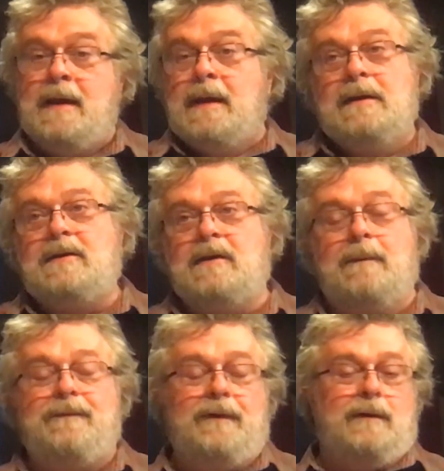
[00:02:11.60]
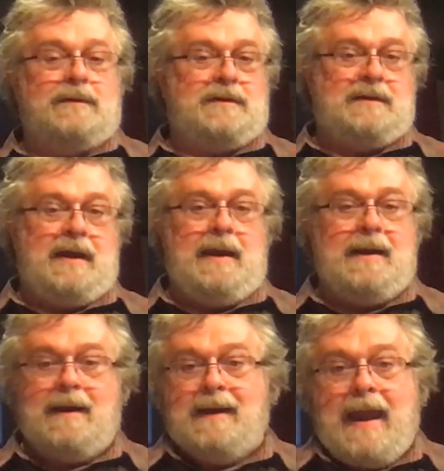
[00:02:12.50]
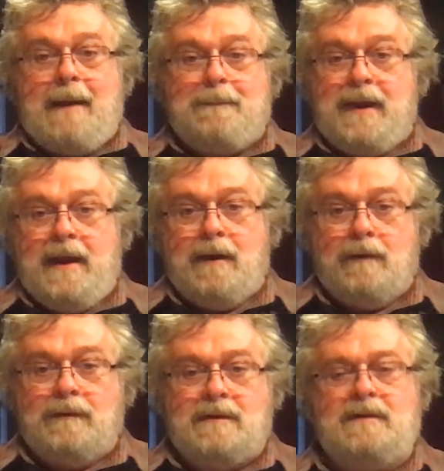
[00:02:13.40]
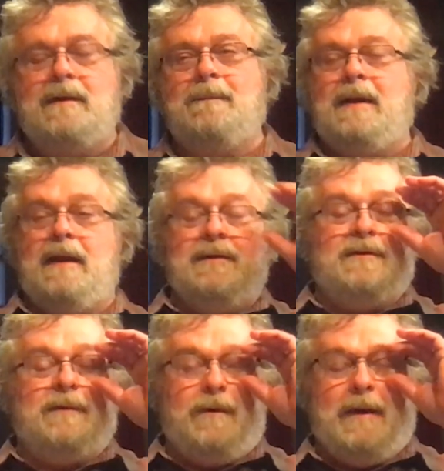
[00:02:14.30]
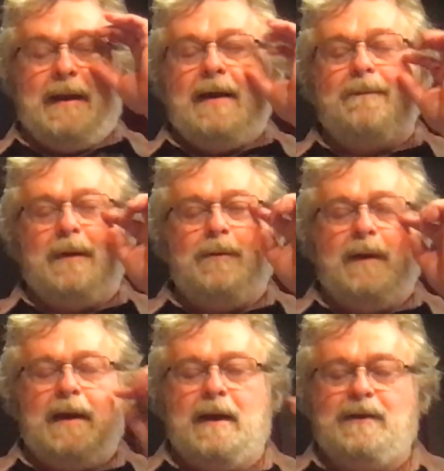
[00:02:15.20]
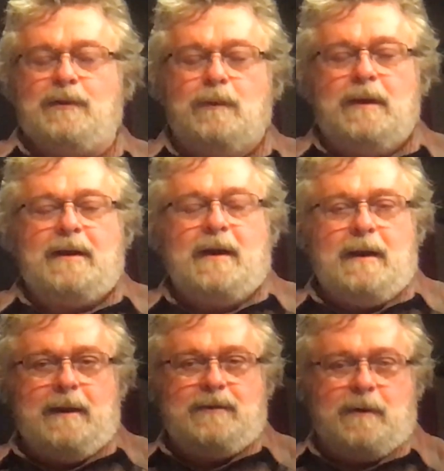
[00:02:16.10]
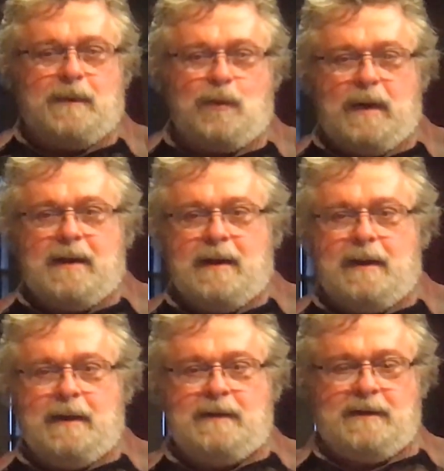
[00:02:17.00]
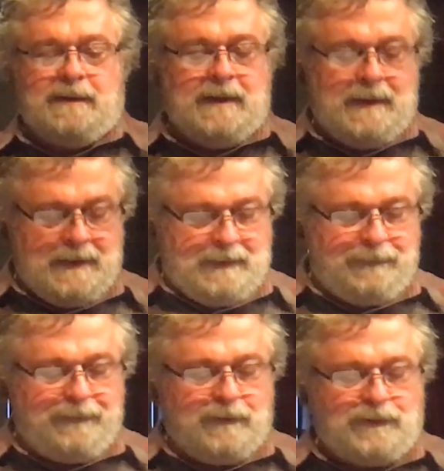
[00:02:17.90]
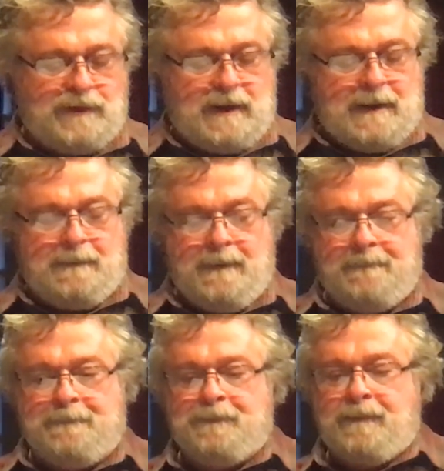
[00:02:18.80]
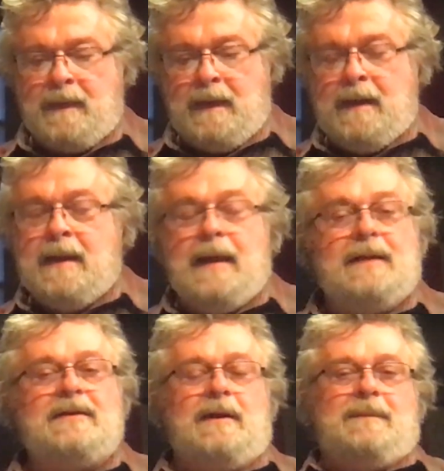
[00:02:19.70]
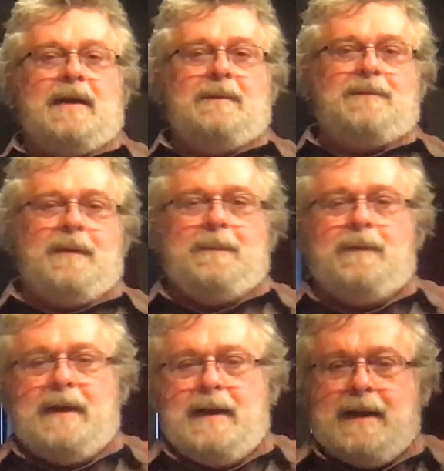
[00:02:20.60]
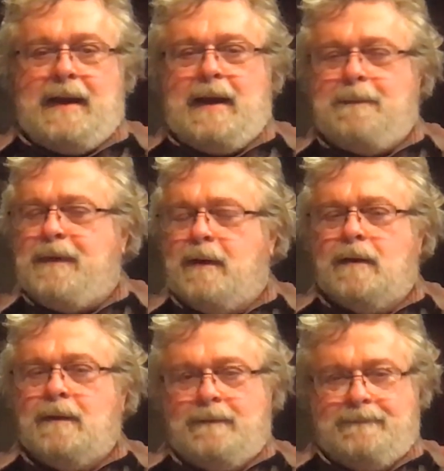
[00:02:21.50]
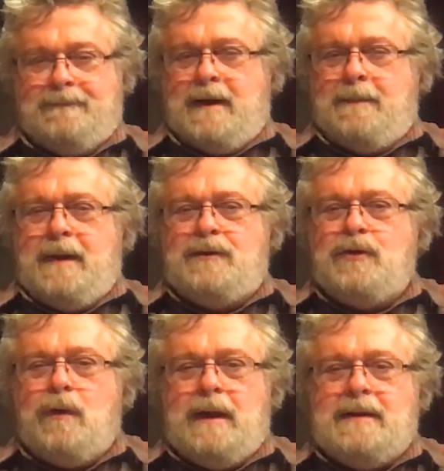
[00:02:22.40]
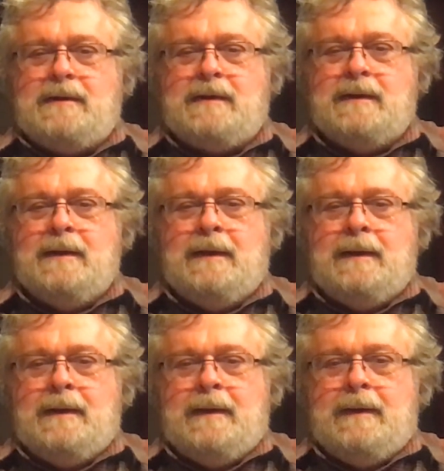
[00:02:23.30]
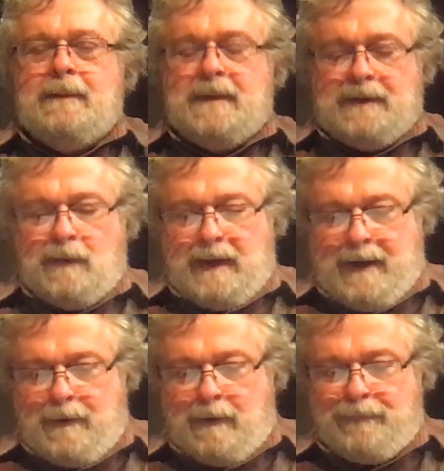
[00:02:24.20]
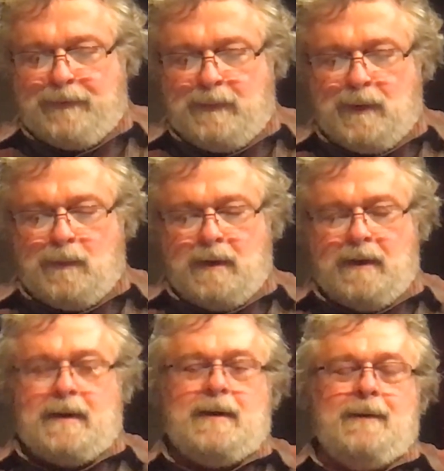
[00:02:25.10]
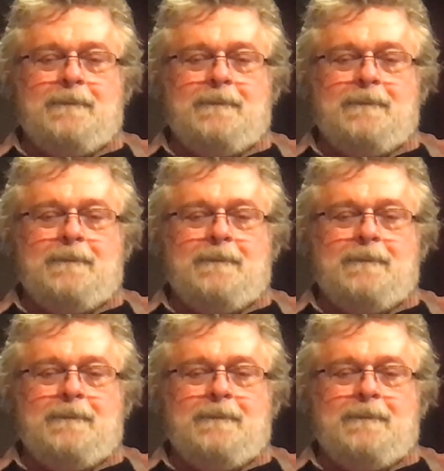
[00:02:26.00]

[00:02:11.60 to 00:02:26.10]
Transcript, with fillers: Some folks take gap years. Some kids are doing that between high school and college or between college and the first job. And sometimes people get a gap year not by choice, but they're laid off from their work.